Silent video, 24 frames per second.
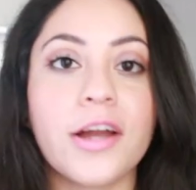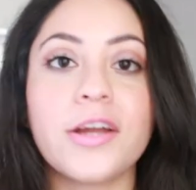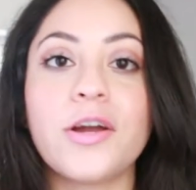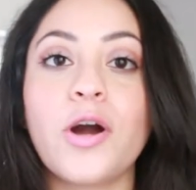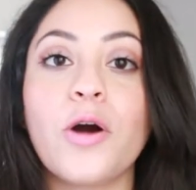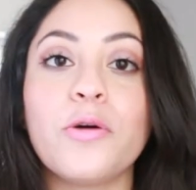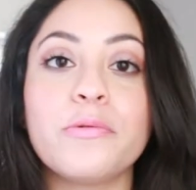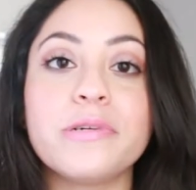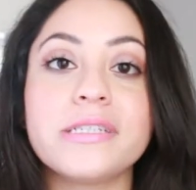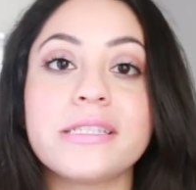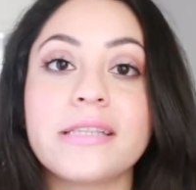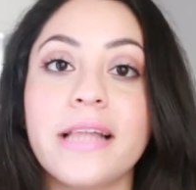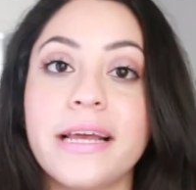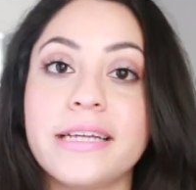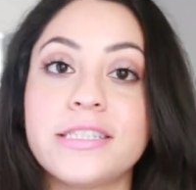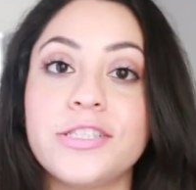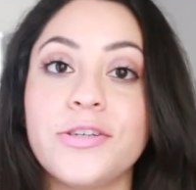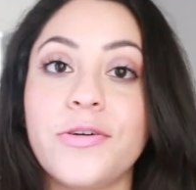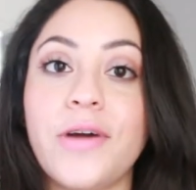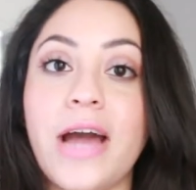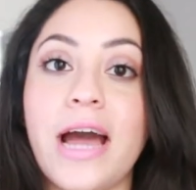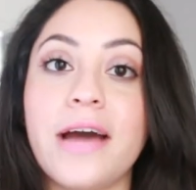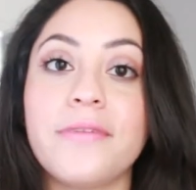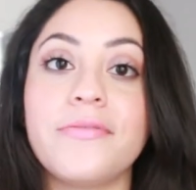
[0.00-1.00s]
I always like
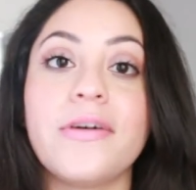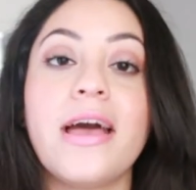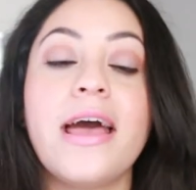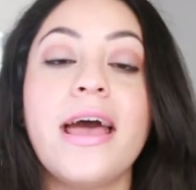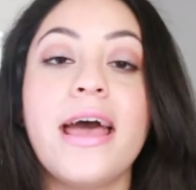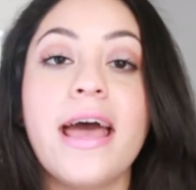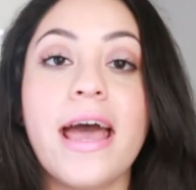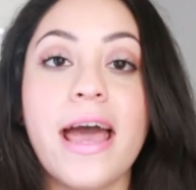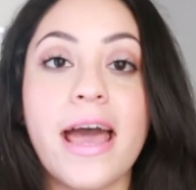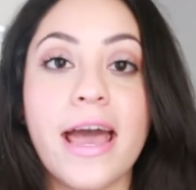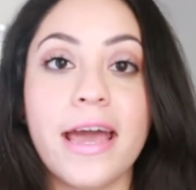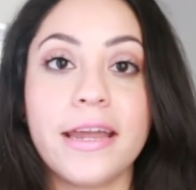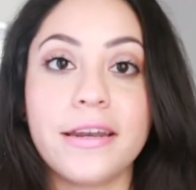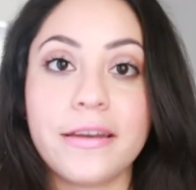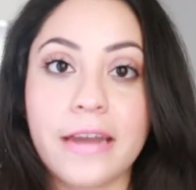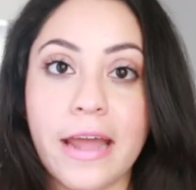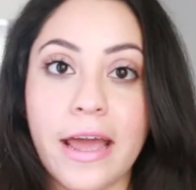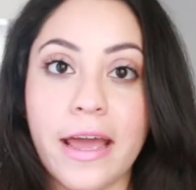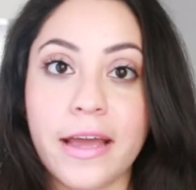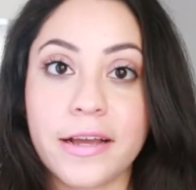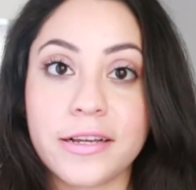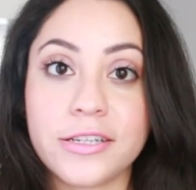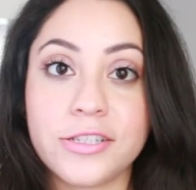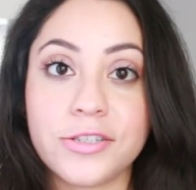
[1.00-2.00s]
to have an
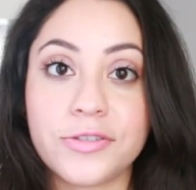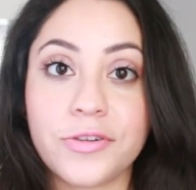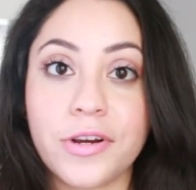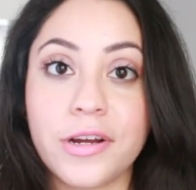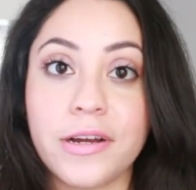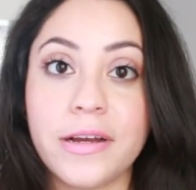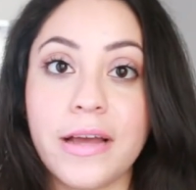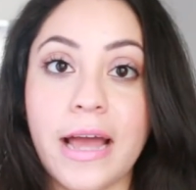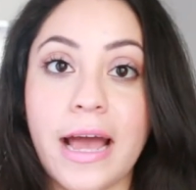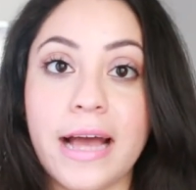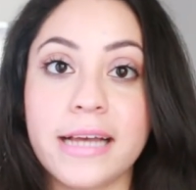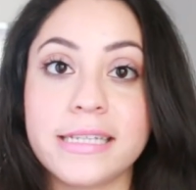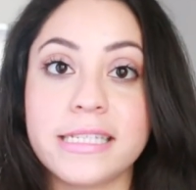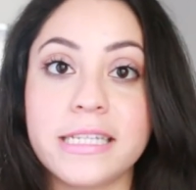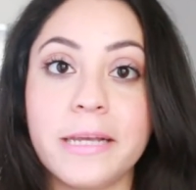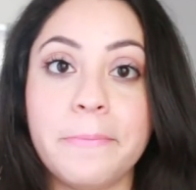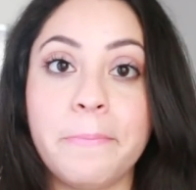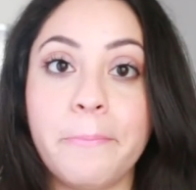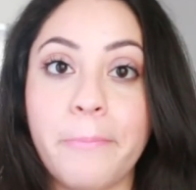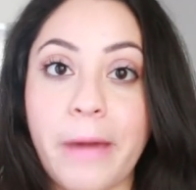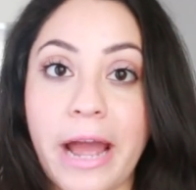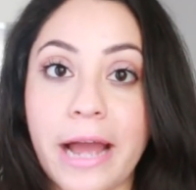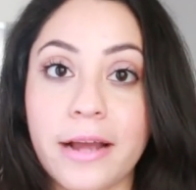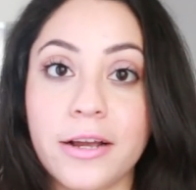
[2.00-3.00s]
extra as a
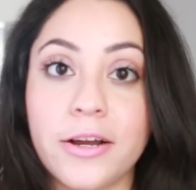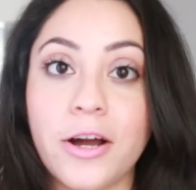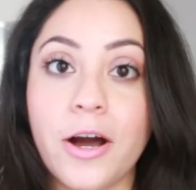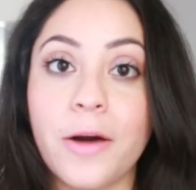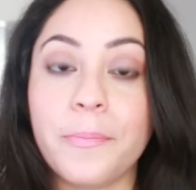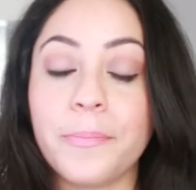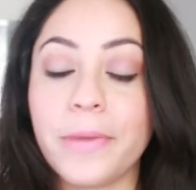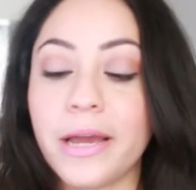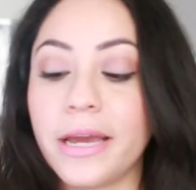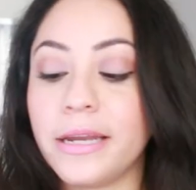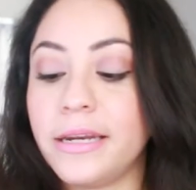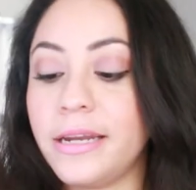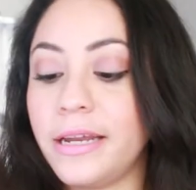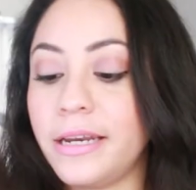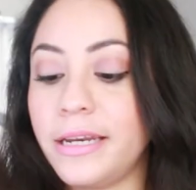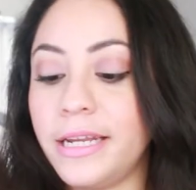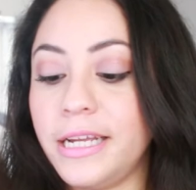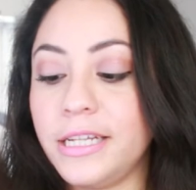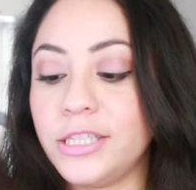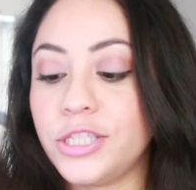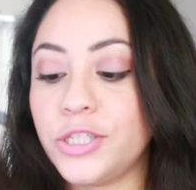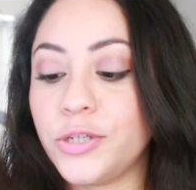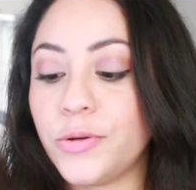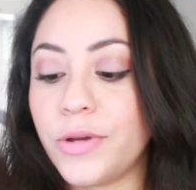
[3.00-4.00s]
backup and I
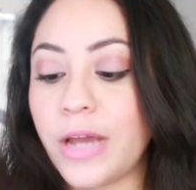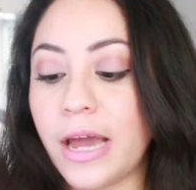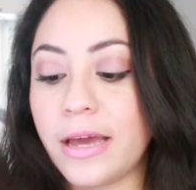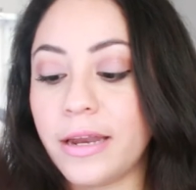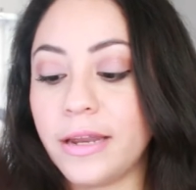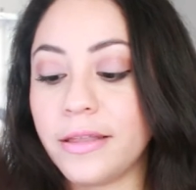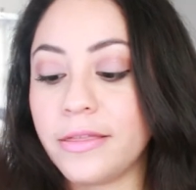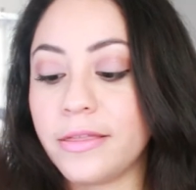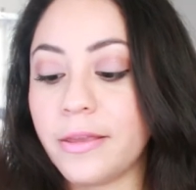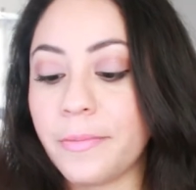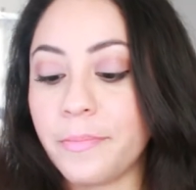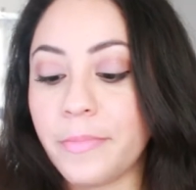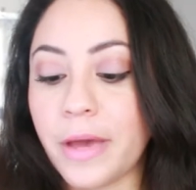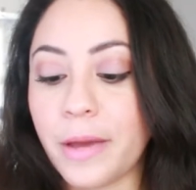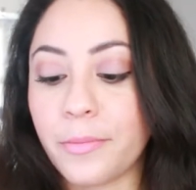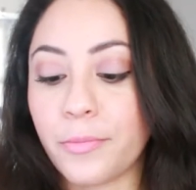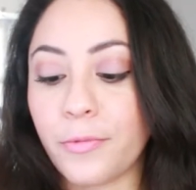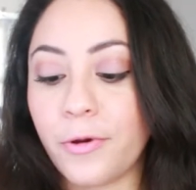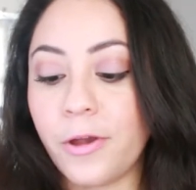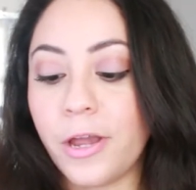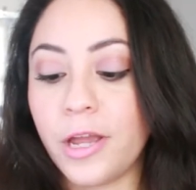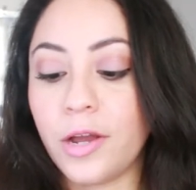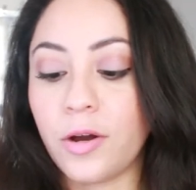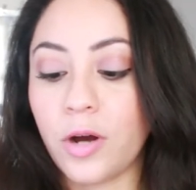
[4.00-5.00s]
need to get it the
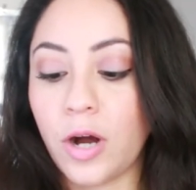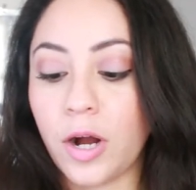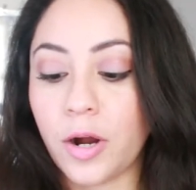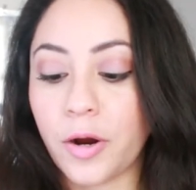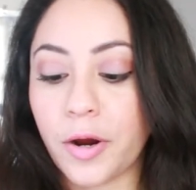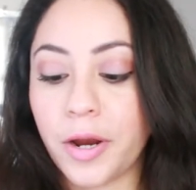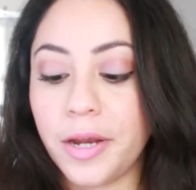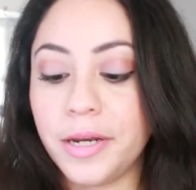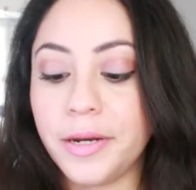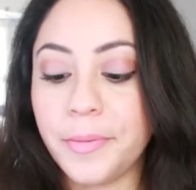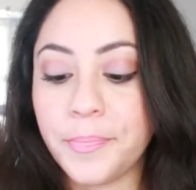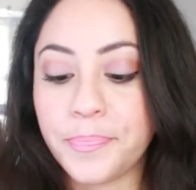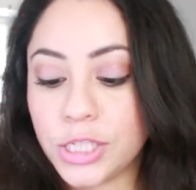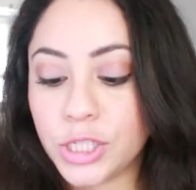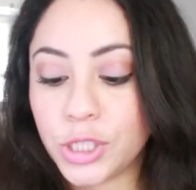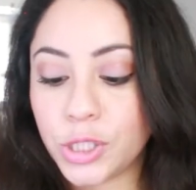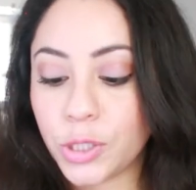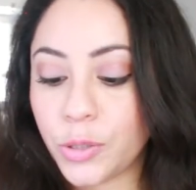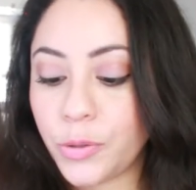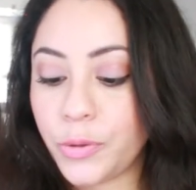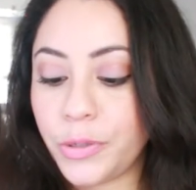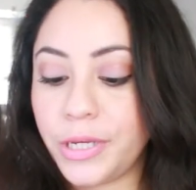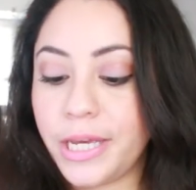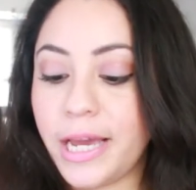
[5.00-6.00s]
memory card.
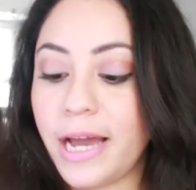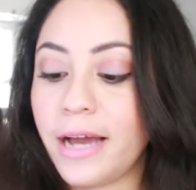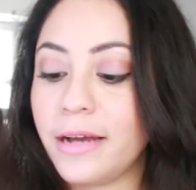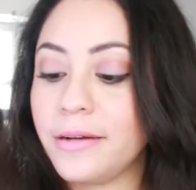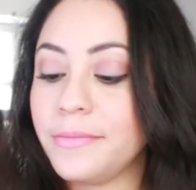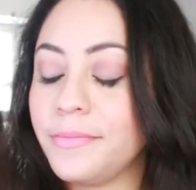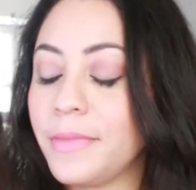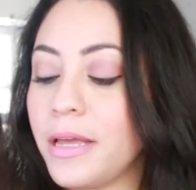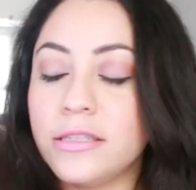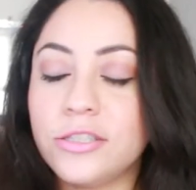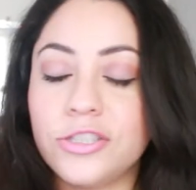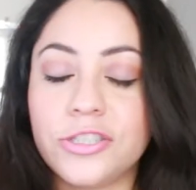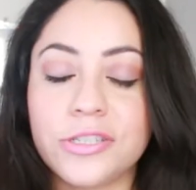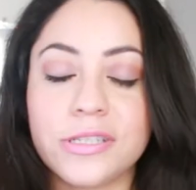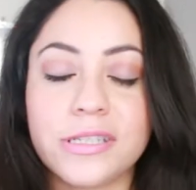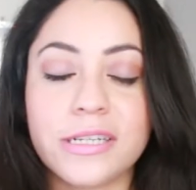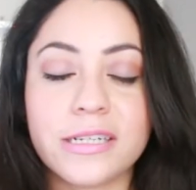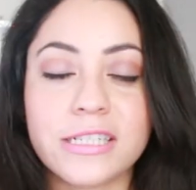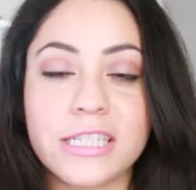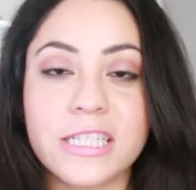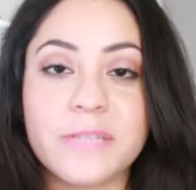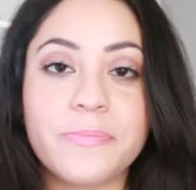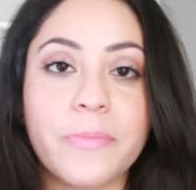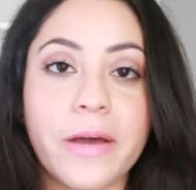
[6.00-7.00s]
So yeah, just
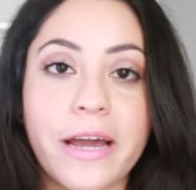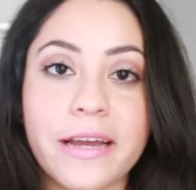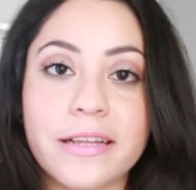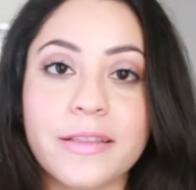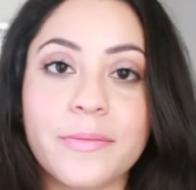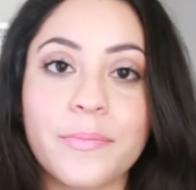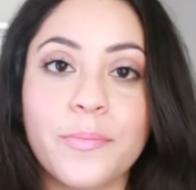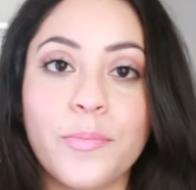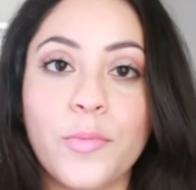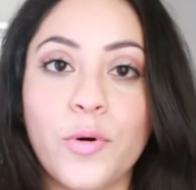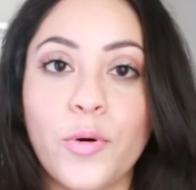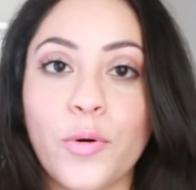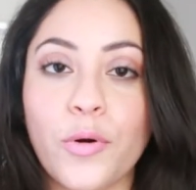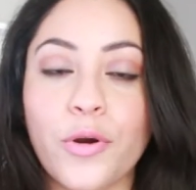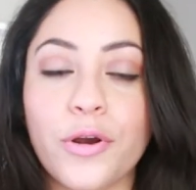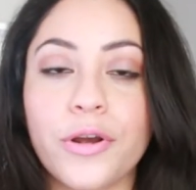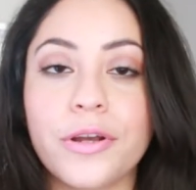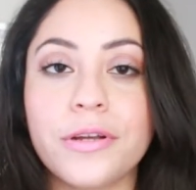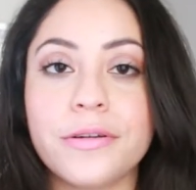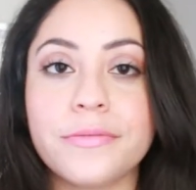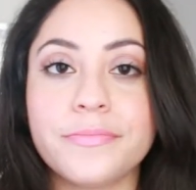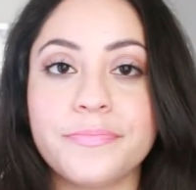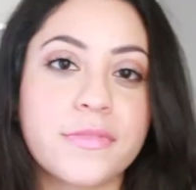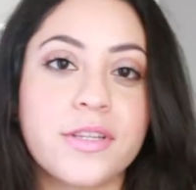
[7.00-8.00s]
expect more
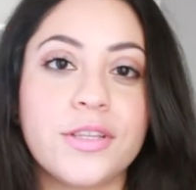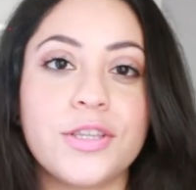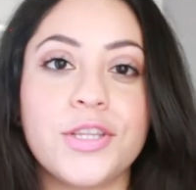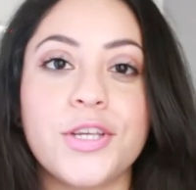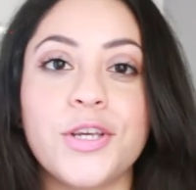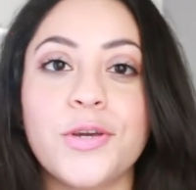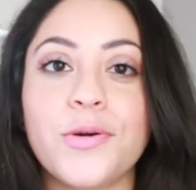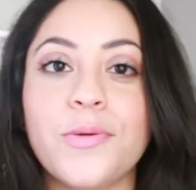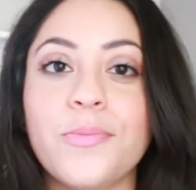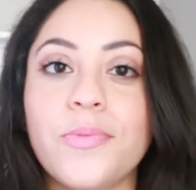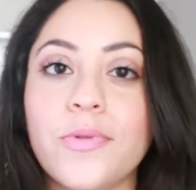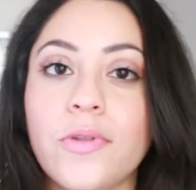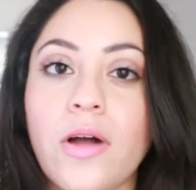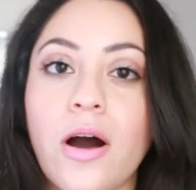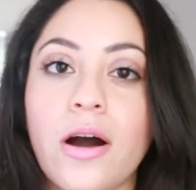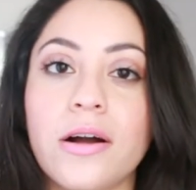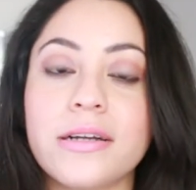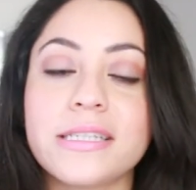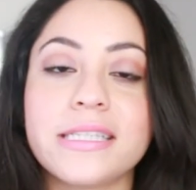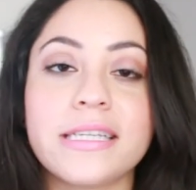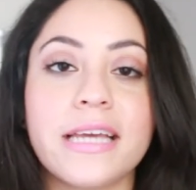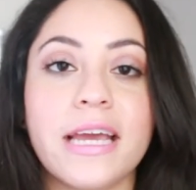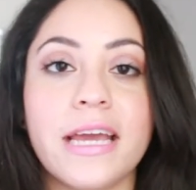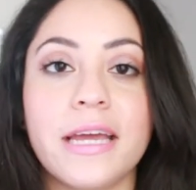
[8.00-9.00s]
new
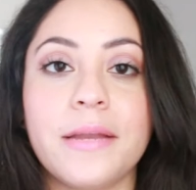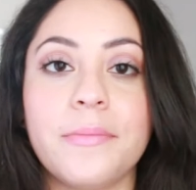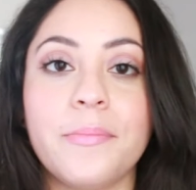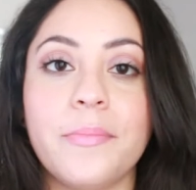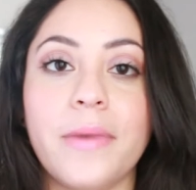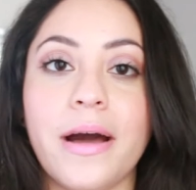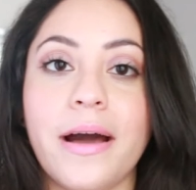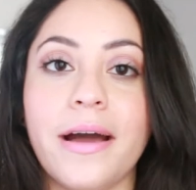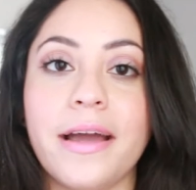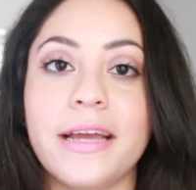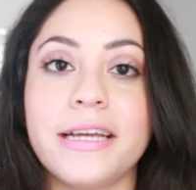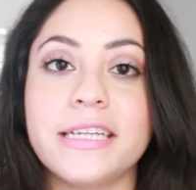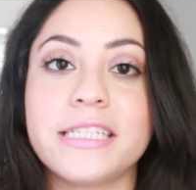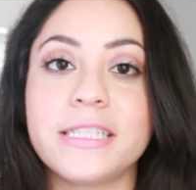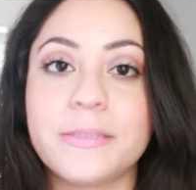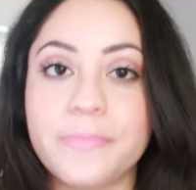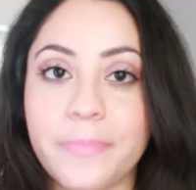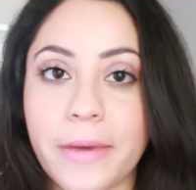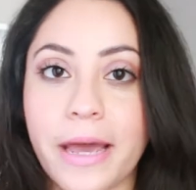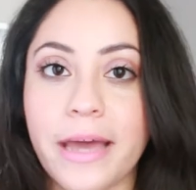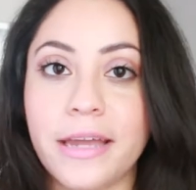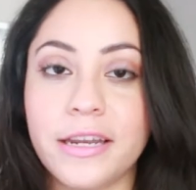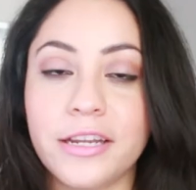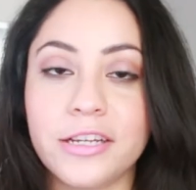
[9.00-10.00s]
blogs in my
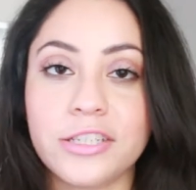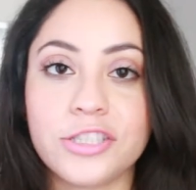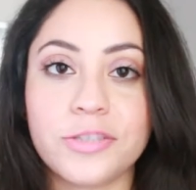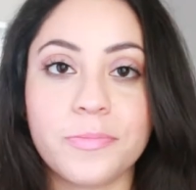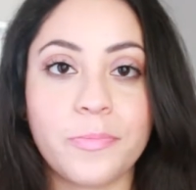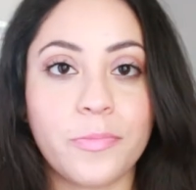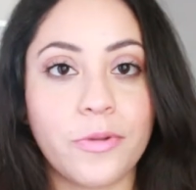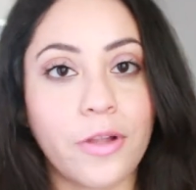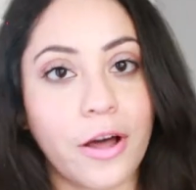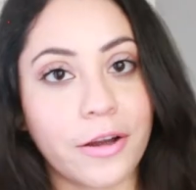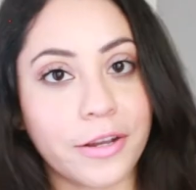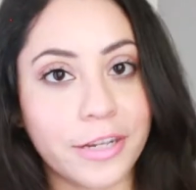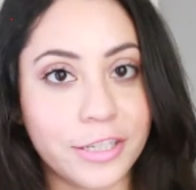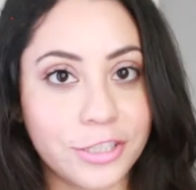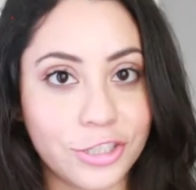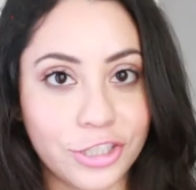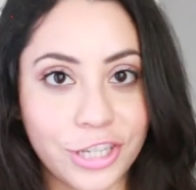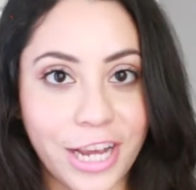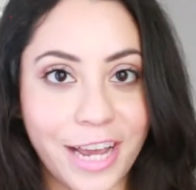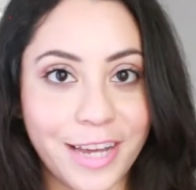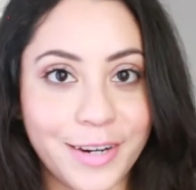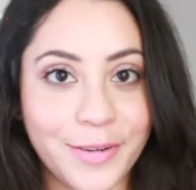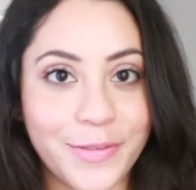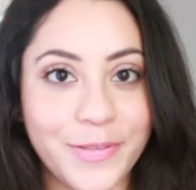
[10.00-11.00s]
Spanish blogging
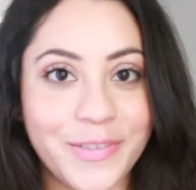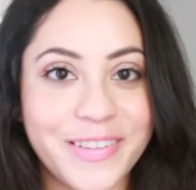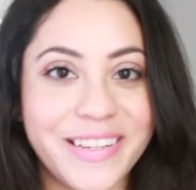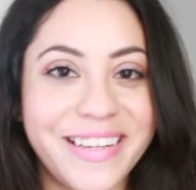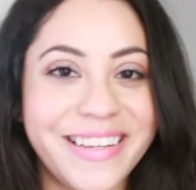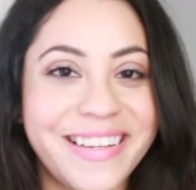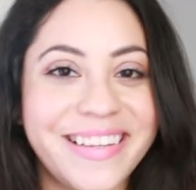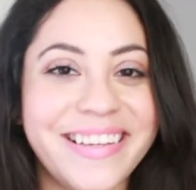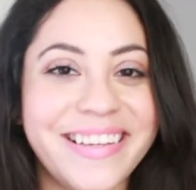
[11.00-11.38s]
channel.